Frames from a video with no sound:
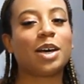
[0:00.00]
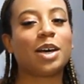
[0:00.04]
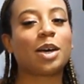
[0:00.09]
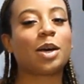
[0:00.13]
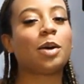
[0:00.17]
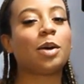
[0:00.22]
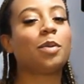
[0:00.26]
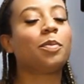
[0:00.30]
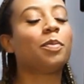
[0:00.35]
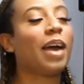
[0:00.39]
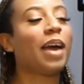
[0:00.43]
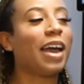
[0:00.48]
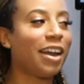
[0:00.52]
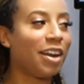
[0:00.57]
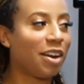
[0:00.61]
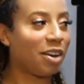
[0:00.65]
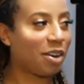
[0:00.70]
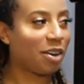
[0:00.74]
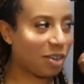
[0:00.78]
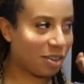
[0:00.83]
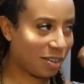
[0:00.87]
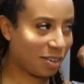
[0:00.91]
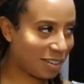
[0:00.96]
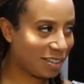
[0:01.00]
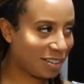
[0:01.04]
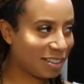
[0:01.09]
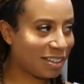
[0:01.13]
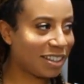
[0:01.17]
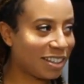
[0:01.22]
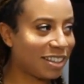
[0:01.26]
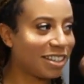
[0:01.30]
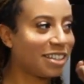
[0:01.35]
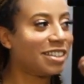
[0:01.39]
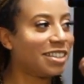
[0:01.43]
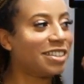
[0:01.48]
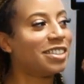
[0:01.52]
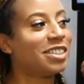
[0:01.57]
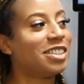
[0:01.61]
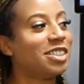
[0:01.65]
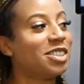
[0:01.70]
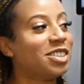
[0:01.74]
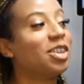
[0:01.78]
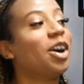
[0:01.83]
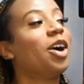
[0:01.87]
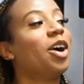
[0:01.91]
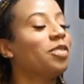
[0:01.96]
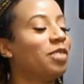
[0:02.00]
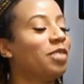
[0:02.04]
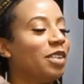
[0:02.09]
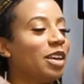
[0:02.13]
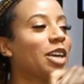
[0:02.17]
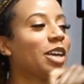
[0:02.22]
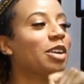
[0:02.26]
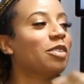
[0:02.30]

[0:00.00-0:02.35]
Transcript: compare the dissolving